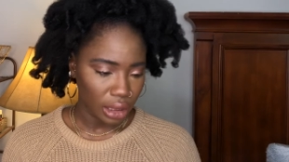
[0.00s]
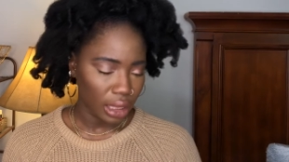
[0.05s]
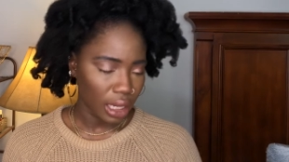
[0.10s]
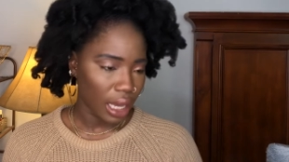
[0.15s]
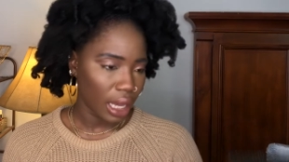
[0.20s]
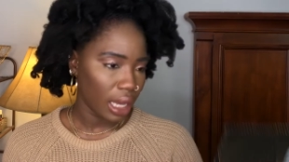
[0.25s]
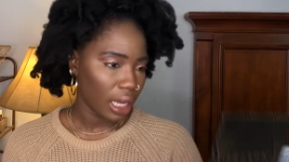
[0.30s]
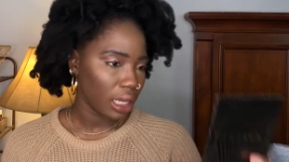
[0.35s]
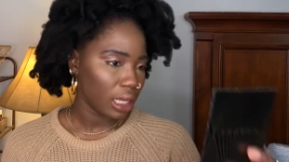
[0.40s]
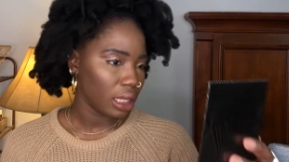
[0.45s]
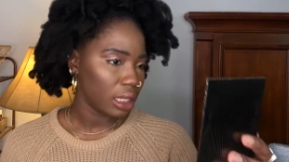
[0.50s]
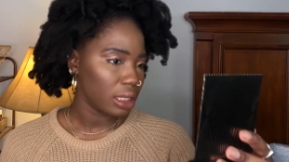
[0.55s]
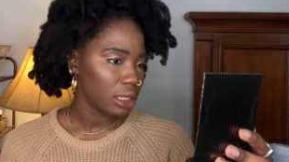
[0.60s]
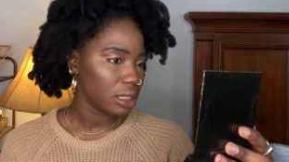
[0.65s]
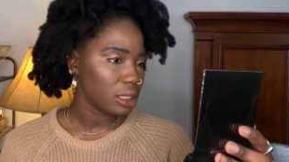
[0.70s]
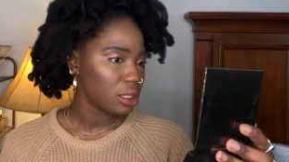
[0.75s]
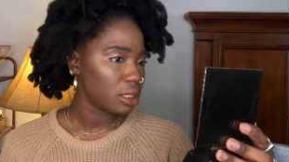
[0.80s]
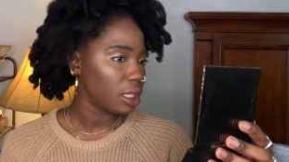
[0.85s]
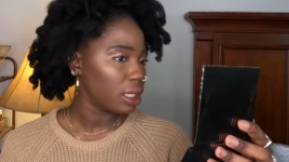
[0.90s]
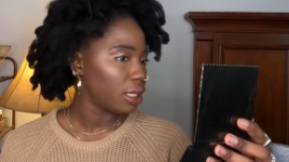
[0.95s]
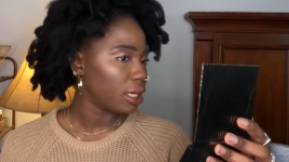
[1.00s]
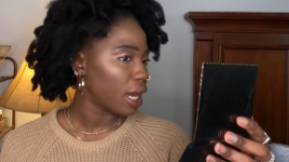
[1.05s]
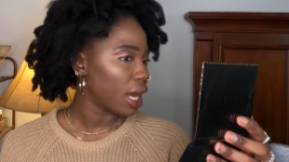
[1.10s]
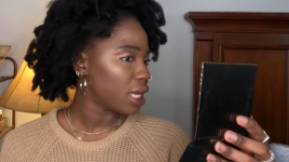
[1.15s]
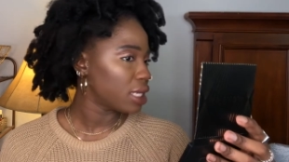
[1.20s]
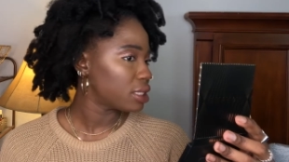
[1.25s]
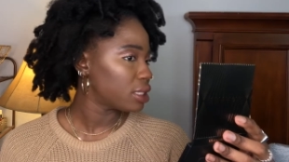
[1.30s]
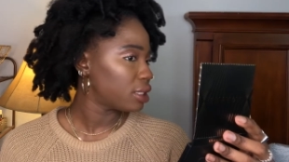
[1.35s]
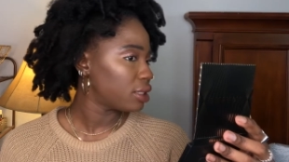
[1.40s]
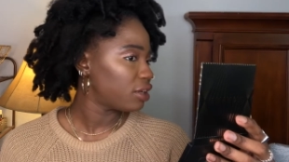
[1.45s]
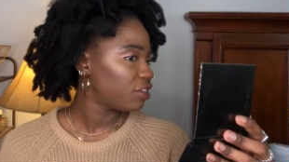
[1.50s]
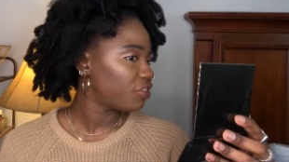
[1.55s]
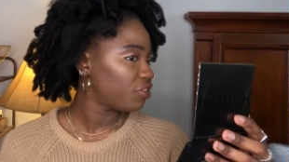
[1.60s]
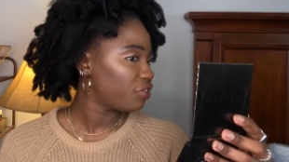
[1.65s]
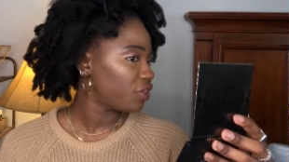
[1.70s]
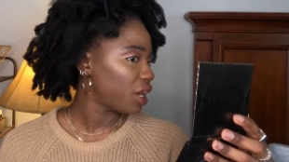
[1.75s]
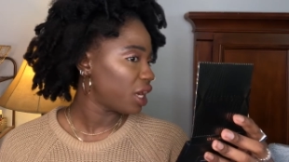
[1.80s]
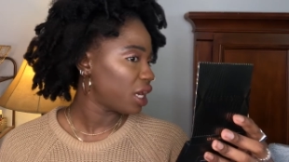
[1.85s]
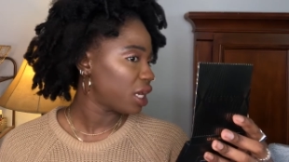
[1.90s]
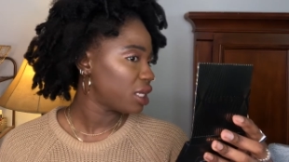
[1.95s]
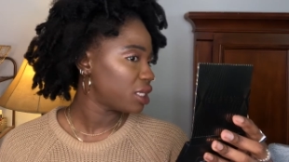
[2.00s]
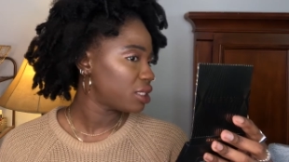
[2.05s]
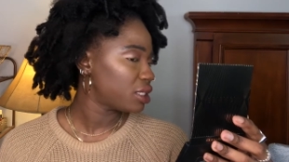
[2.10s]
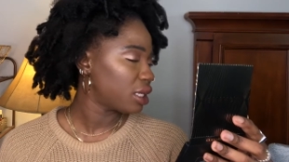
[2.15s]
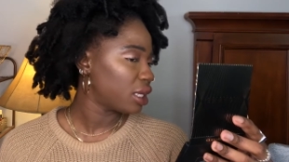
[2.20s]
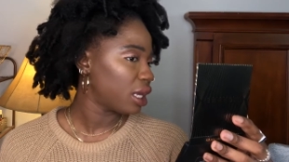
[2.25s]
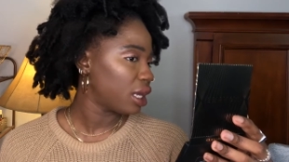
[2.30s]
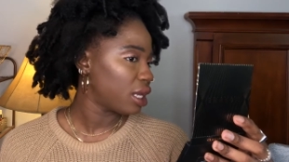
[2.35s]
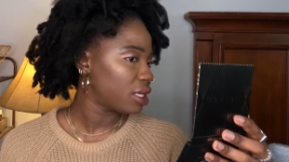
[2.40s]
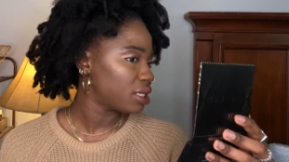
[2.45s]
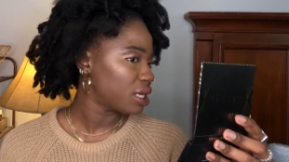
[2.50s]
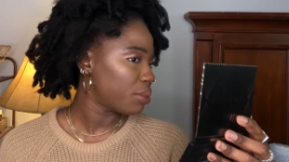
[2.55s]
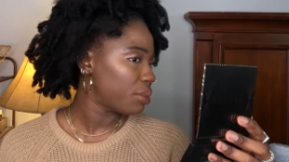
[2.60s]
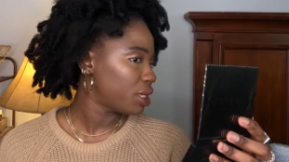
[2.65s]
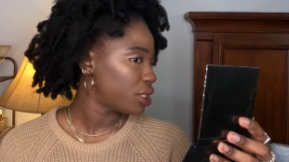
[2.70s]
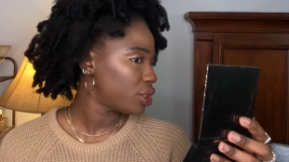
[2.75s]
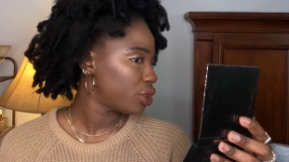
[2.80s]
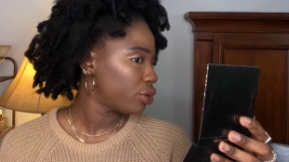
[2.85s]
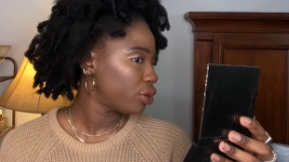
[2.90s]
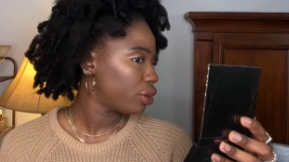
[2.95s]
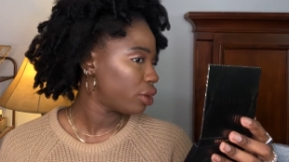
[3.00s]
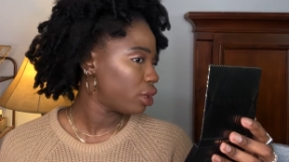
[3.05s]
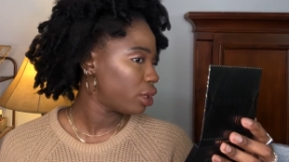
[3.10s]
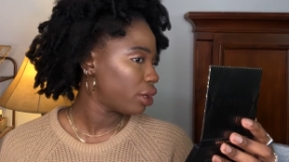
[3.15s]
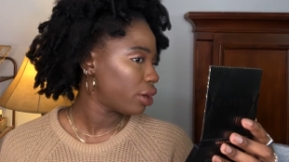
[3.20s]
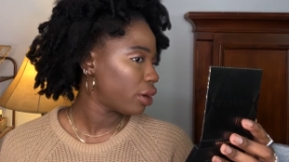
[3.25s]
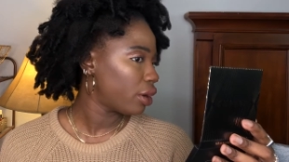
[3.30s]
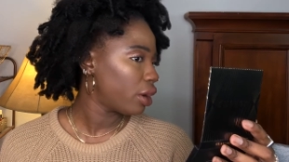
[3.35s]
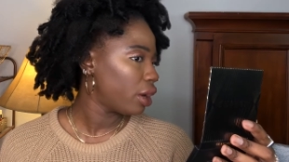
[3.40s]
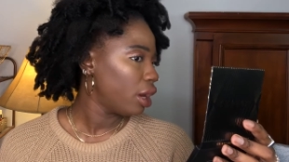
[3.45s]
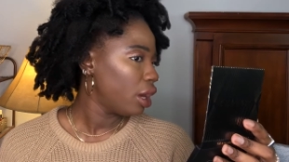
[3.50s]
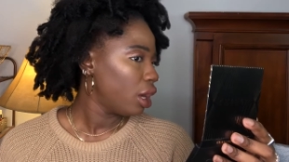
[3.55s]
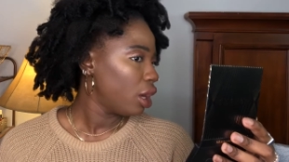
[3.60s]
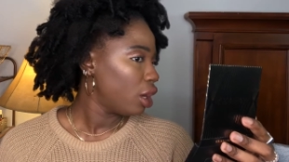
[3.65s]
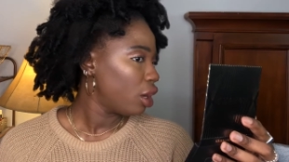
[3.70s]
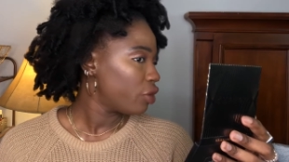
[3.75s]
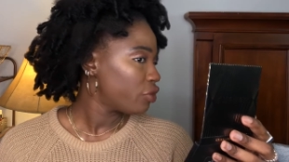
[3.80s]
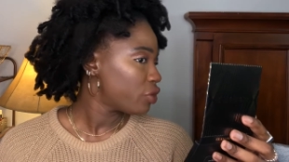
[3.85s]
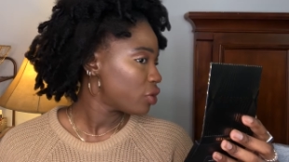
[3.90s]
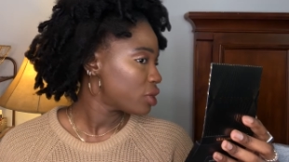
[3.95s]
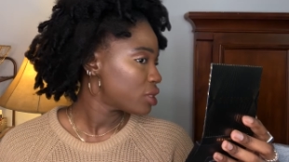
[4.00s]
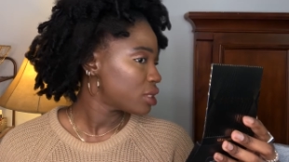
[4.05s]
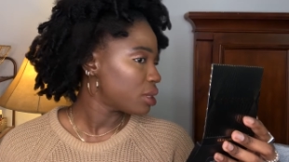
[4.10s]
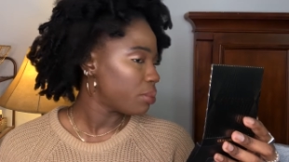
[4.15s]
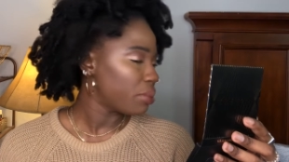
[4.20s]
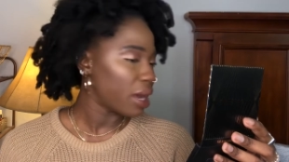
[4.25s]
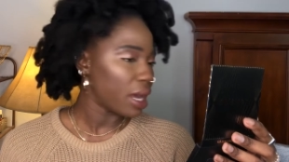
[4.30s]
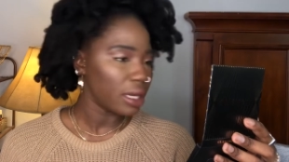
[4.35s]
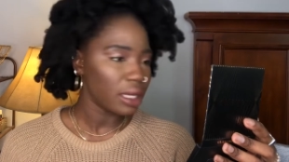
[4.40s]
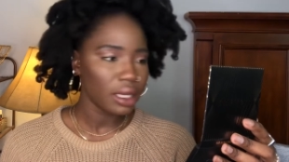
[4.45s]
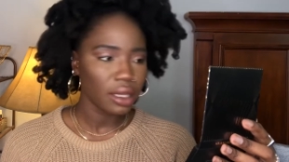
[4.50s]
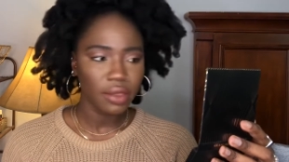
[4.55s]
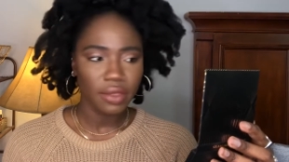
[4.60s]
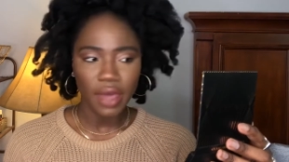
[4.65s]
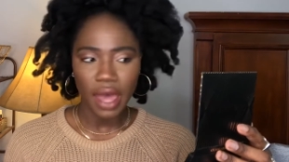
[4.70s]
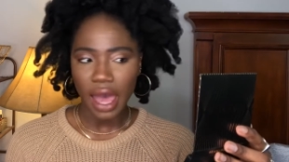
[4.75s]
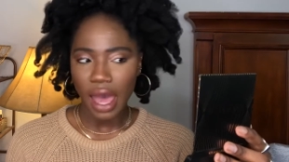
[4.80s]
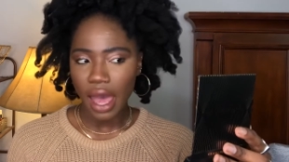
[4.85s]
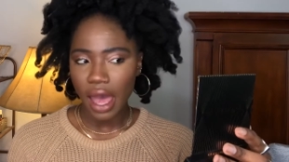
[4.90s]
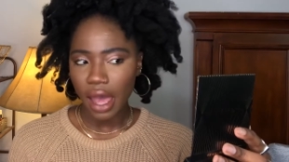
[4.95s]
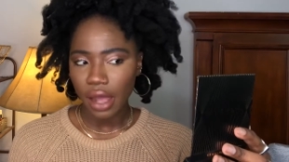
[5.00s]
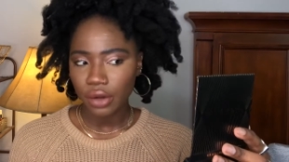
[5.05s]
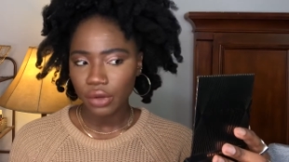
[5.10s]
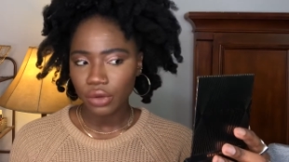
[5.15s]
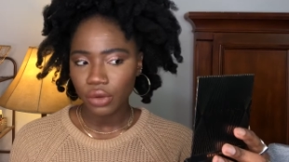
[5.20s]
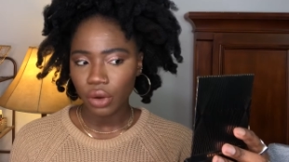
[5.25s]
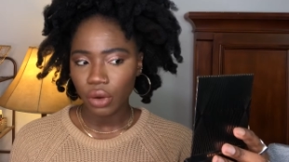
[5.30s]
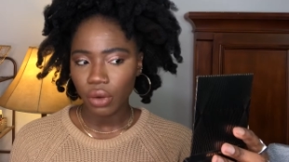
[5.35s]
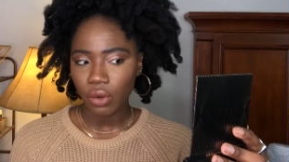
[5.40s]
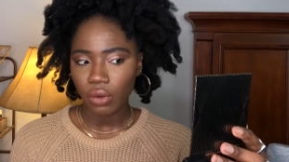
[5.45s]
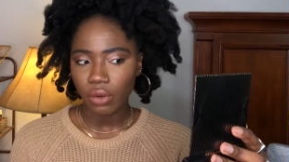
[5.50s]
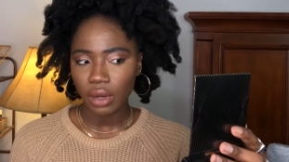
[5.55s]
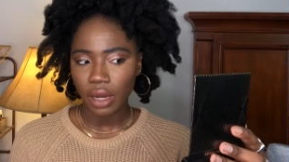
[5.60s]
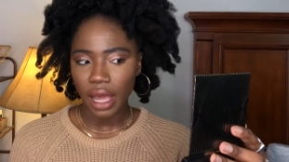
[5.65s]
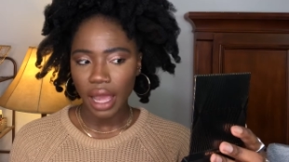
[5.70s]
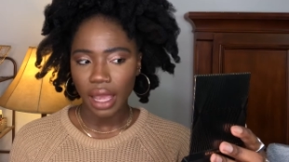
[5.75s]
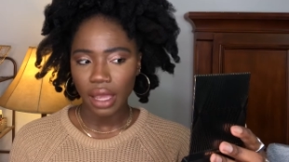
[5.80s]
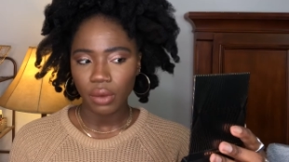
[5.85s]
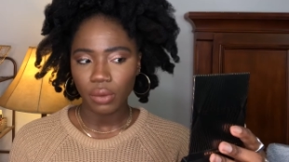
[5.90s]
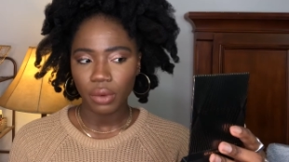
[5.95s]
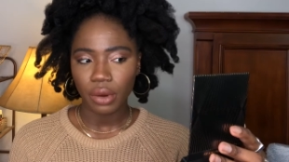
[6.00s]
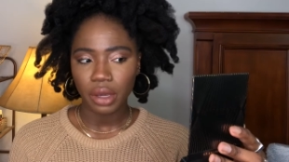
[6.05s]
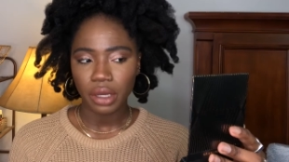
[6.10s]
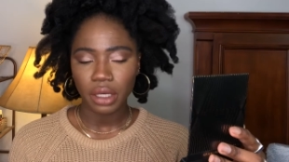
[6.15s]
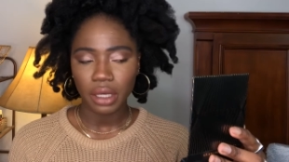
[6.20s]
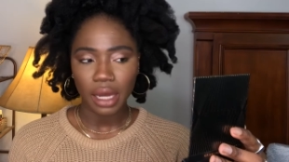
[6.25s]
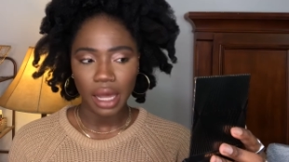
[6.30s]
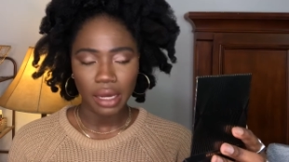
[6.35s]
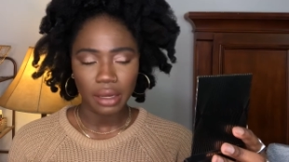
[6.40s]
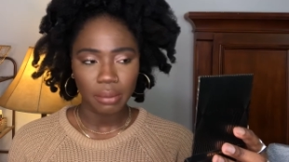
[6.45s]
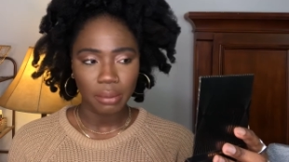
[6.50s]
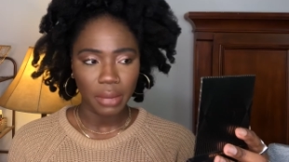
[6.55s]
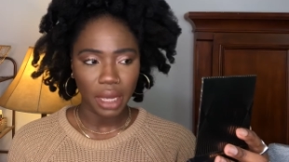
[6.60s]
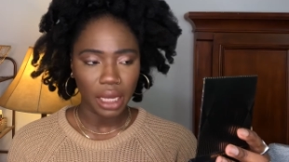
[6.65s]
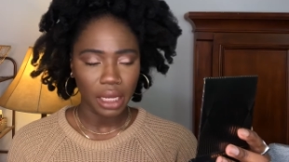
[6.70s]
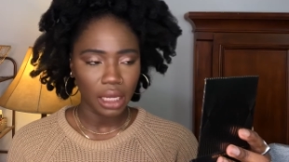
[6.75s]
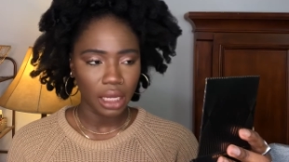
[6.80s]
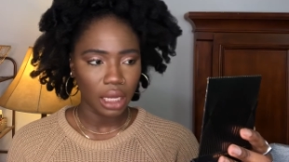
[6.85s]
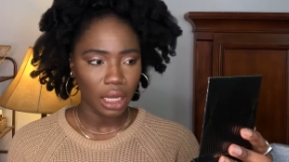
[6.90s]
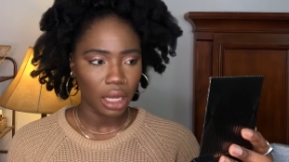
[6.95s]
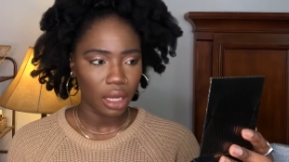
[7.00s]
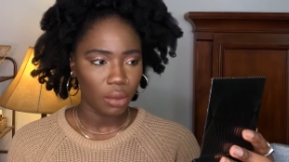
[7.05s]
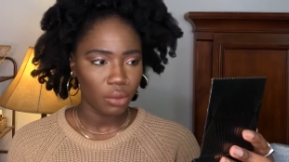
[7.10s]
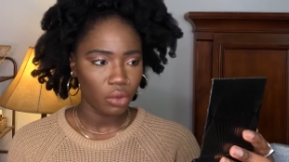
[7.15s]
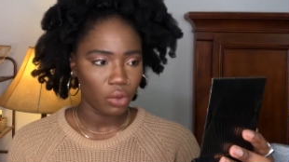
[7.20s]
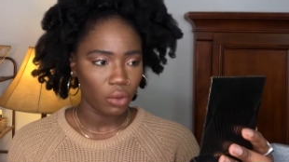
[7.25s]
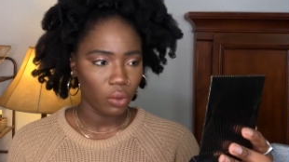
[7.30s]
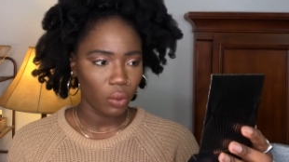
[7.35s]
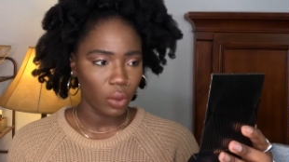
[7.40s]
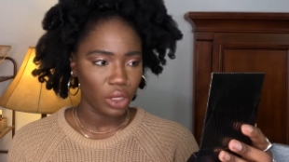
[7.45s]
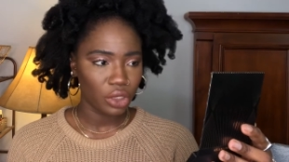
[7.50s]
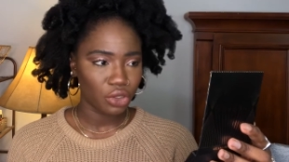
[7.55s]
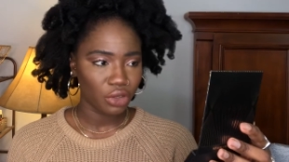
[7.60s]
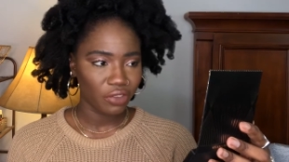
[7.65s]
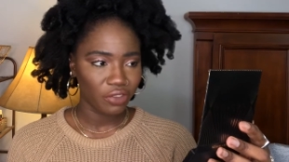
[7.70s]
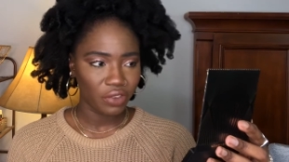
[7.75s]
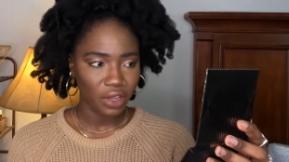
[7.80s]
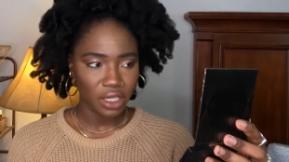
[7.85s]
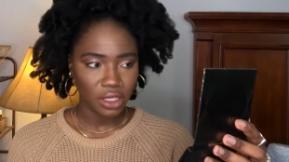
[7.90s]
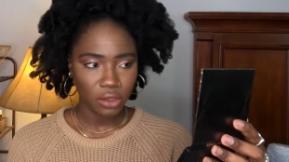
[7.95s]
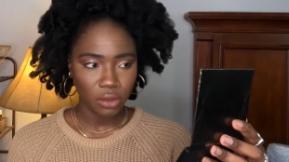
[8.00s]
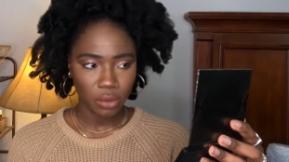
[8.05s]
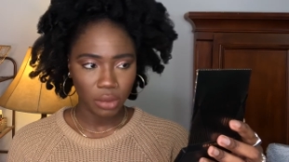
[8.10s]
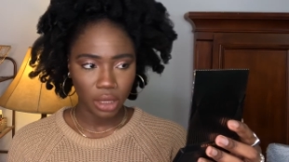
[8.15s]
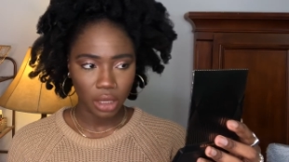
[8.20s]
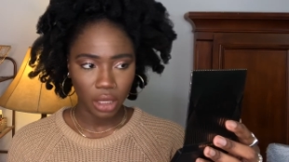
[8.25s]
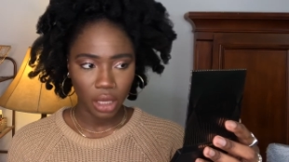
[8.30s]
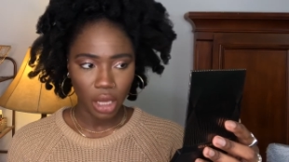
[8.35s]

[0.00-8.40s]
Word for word: Like, it looks nice on the face. Again, as I mentioned earlier, if you're somebody that don't like wearing a lot of makeup, you want your face to be